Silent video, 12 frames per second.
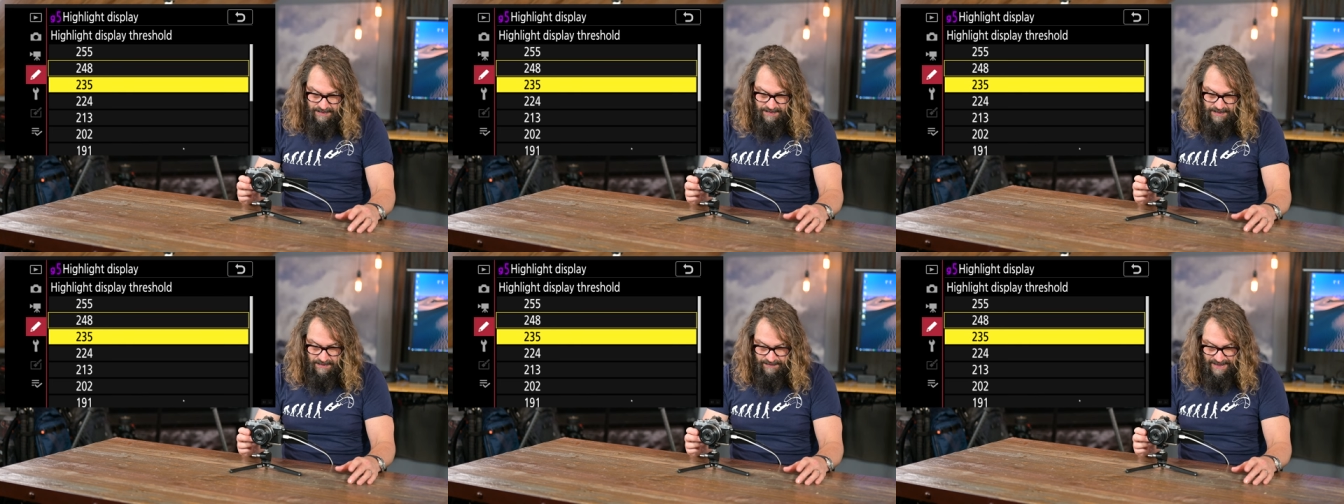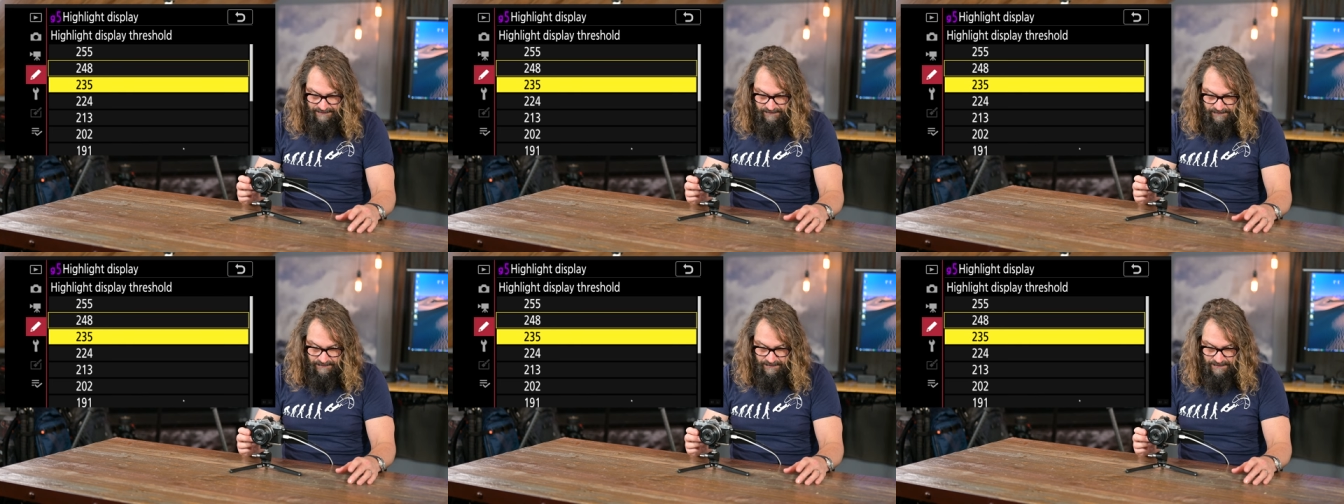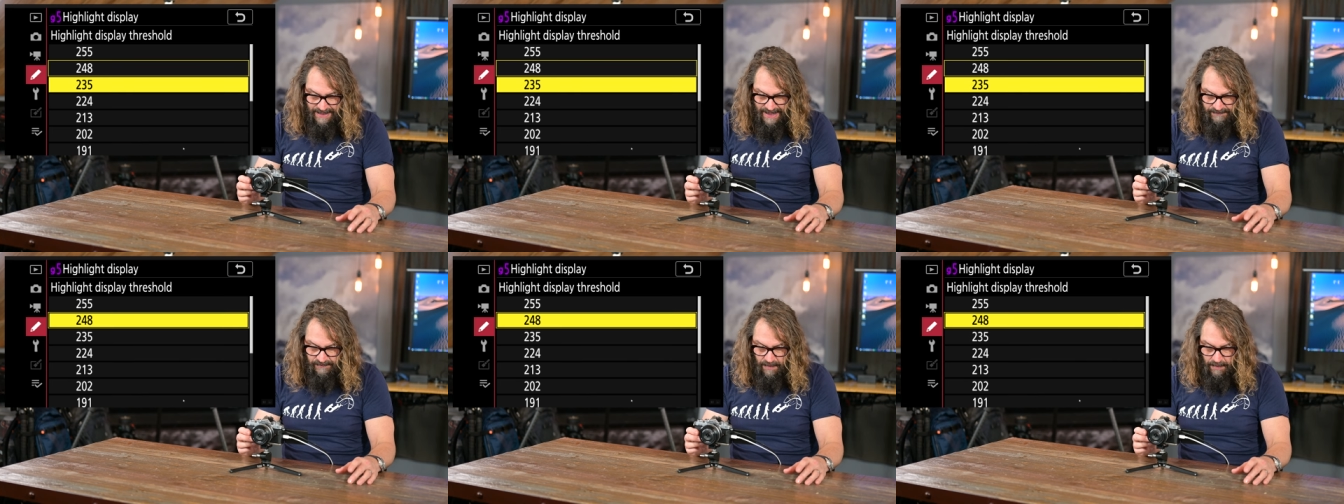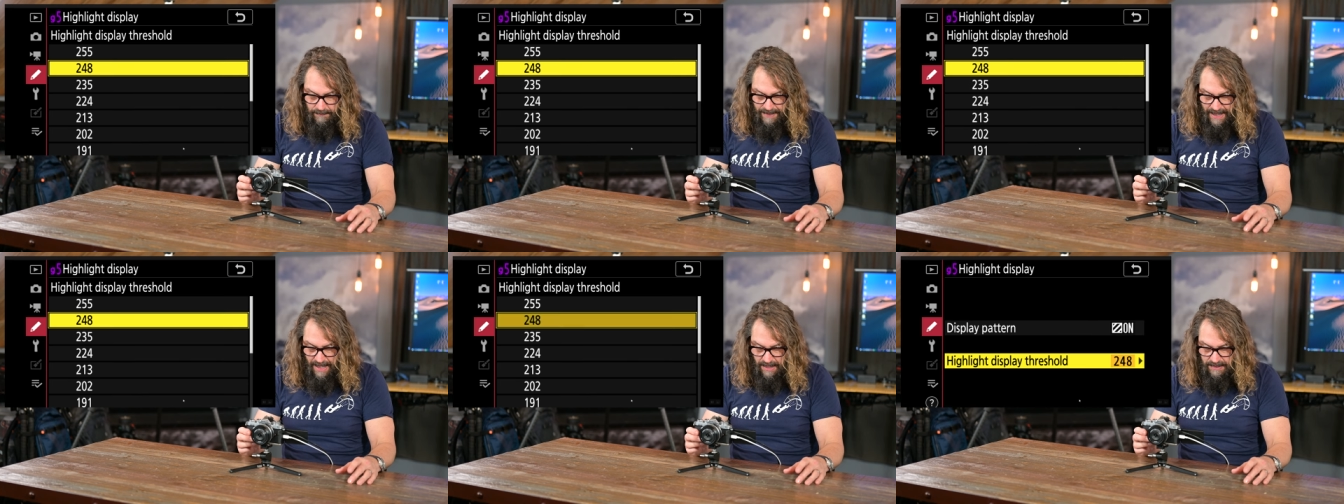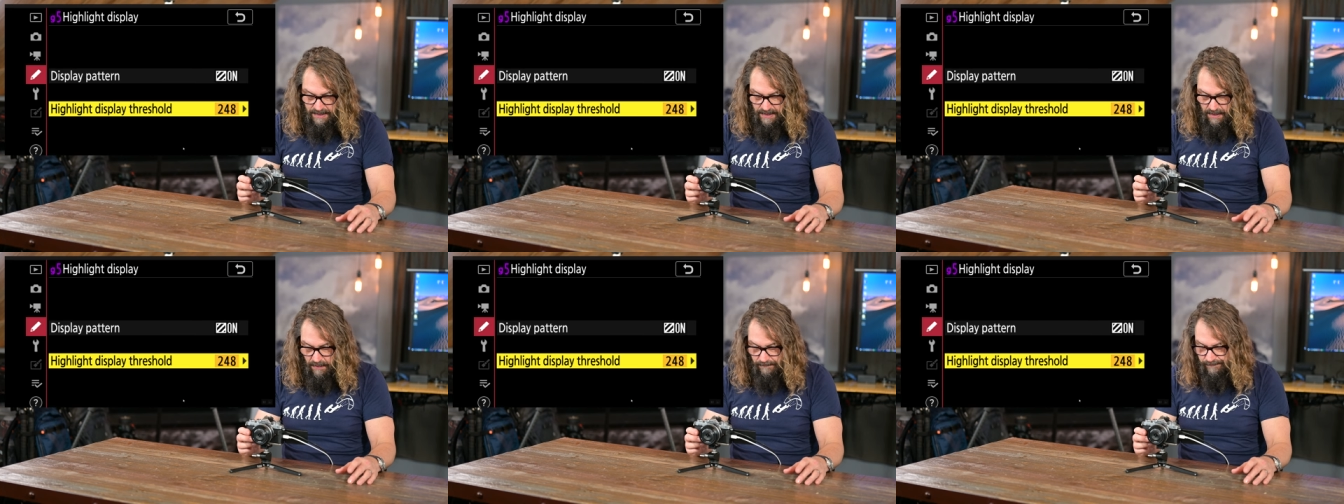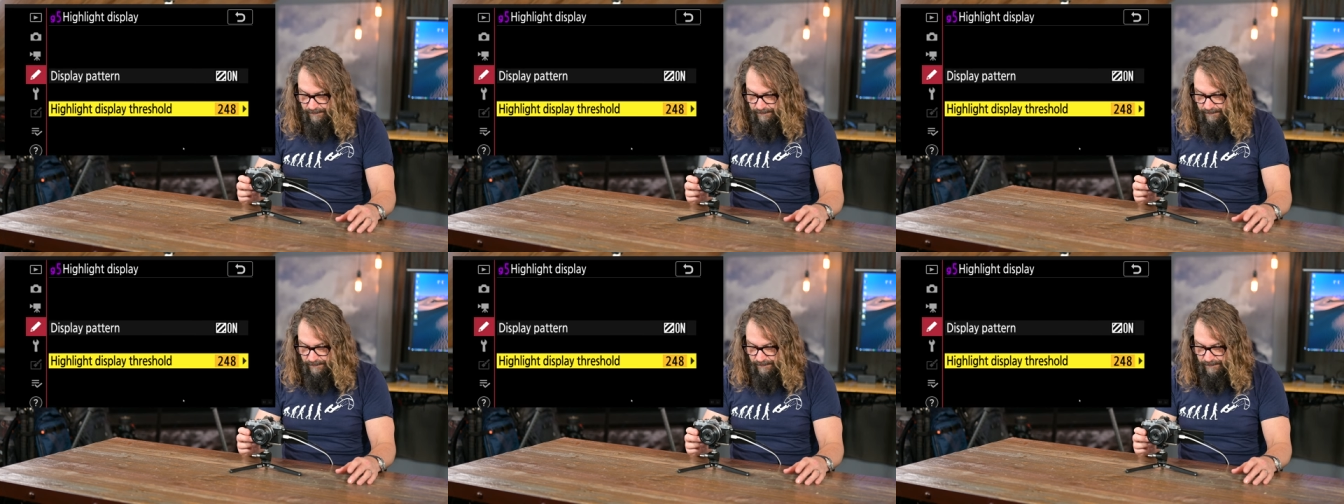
You know, that's, that's all about, you know,